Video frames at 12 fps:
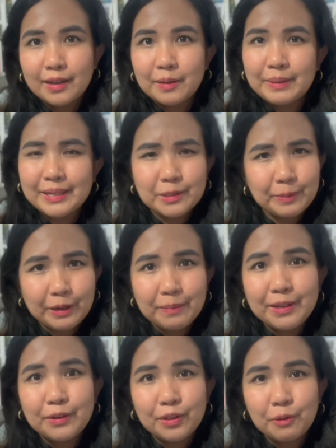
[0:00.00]

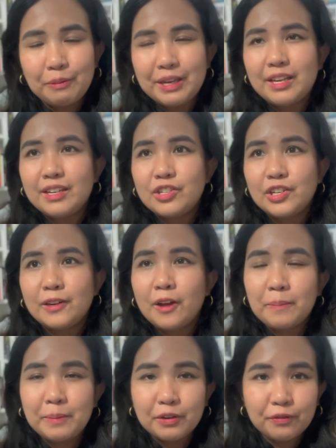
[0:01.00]
experiment on the page and
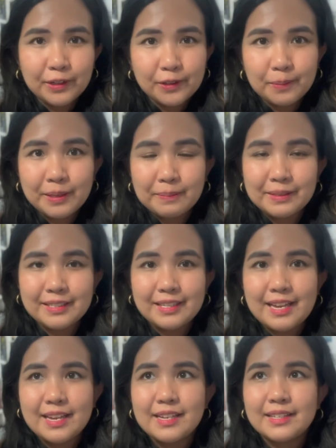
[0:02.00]
not be afraid to make
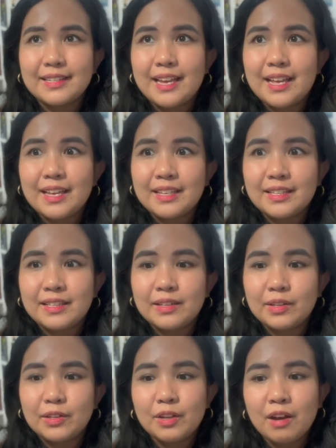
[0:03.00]
mistakes and
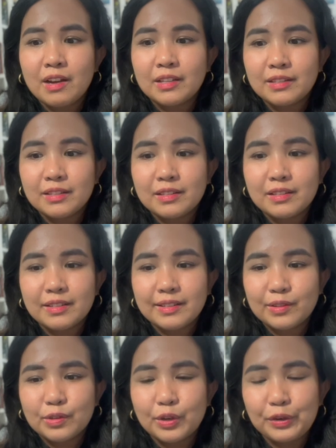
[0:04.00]
not
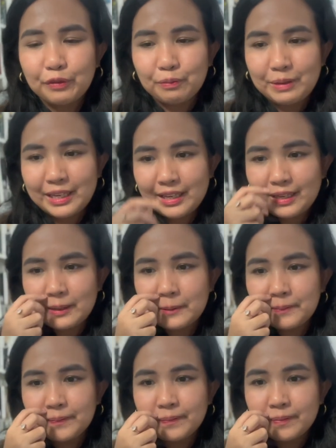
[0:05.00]
sort of be
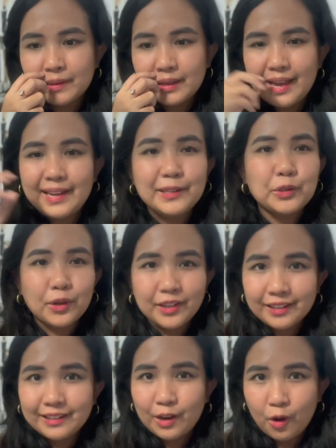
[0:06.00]

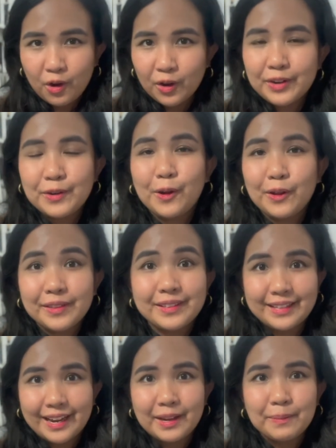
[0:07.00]
editorially on all the
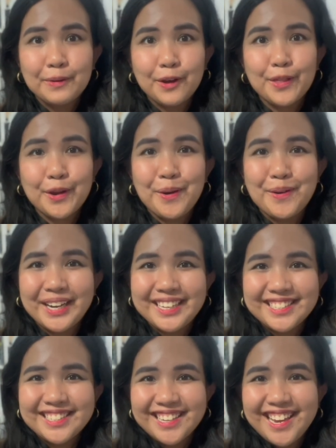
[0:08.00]
time.
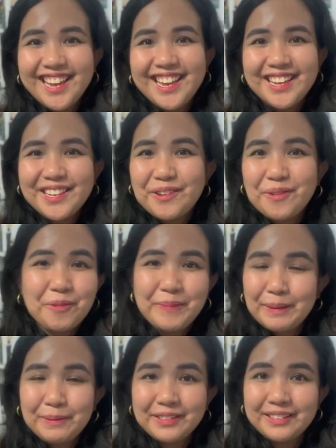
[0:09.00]
Otherwise, you won't
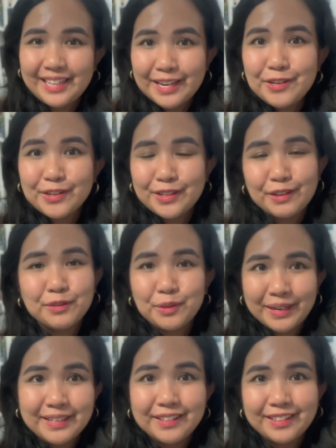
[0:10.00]
be able to let yourself do
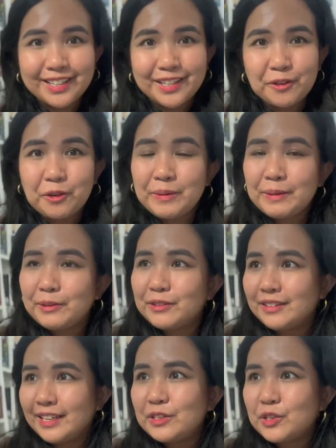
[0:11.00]
anything. You won't be able
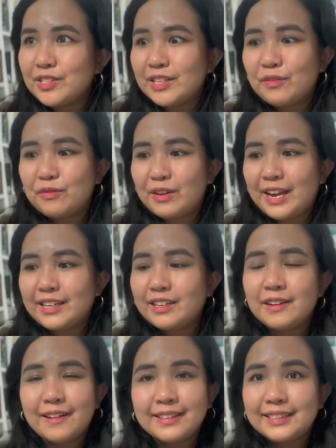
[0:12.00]
to let yourself write
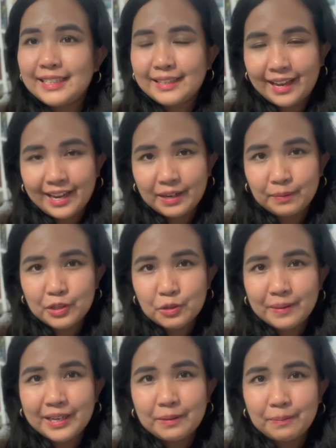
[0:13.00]
an ugly line, which
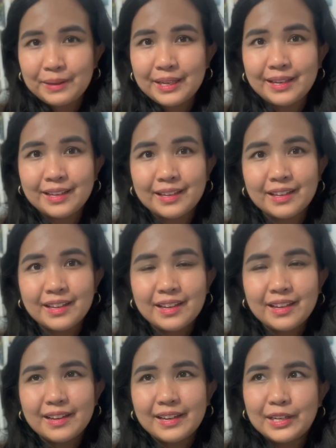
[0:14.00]
might be
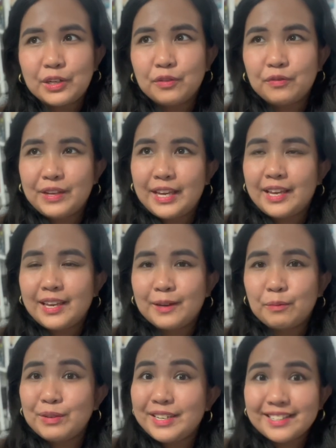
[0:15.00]
kind of a
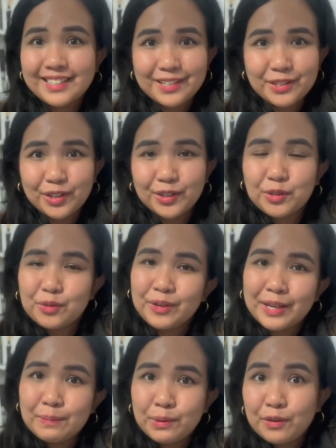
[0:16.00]
predecessor to
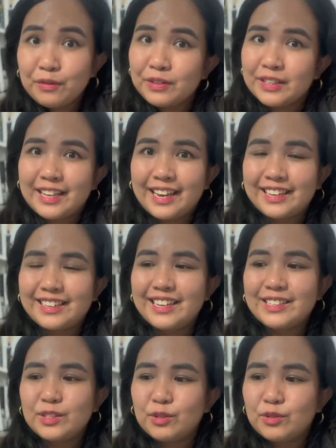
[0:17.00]
a beautiful line.
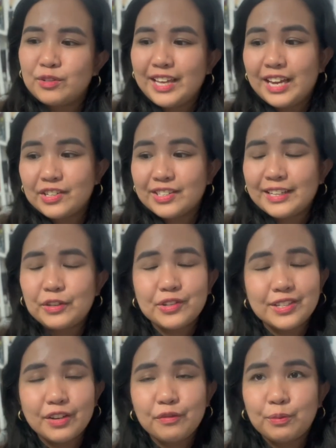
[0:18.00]
And so yeah, just let
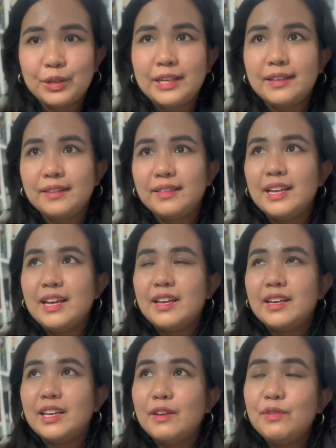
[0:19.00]
yourself breathe,
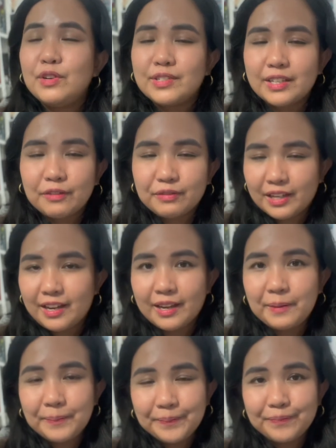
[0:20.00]
give yourself
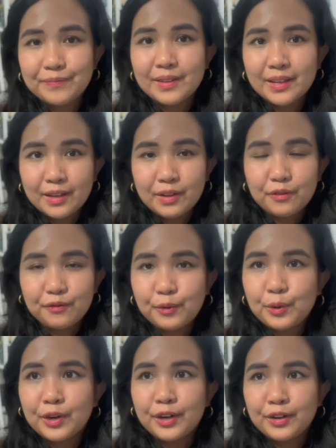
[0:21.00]
time
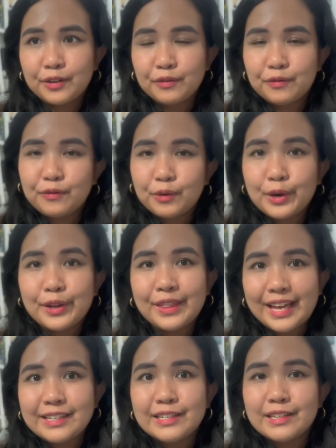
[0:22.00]
for
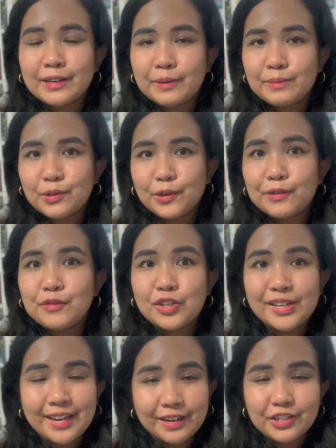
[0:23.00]
that sort of
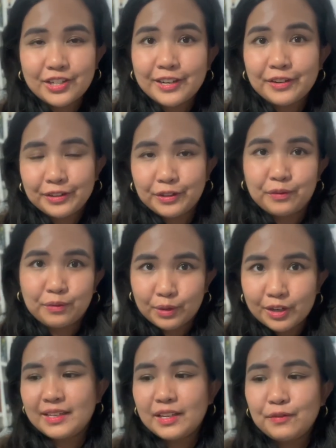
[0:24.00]
generative
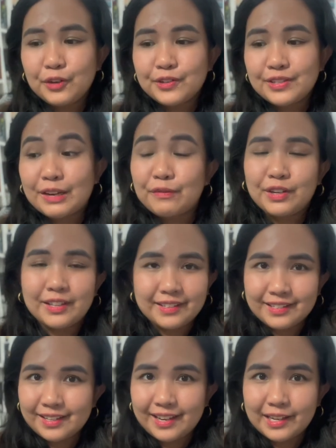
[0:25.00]
work. Give yourself
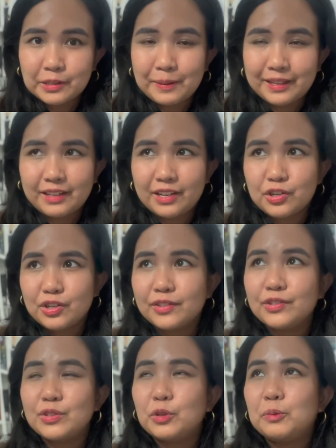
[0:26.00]
realistic
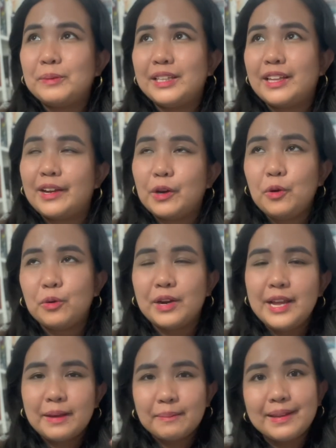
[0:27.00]
expectations. Don't be like, oh,
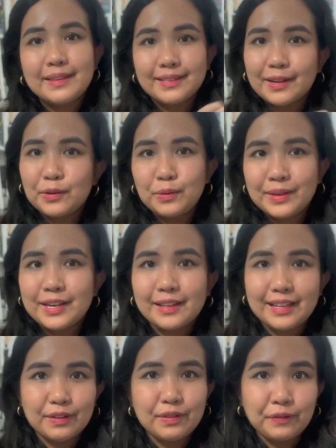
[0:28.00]
by the second week I'll
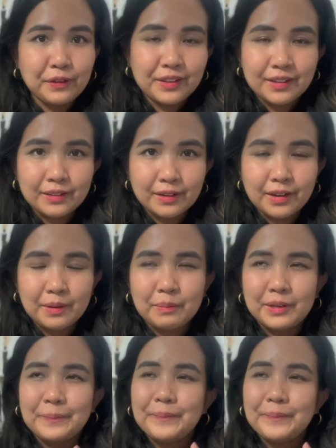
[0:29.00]
have everything done. But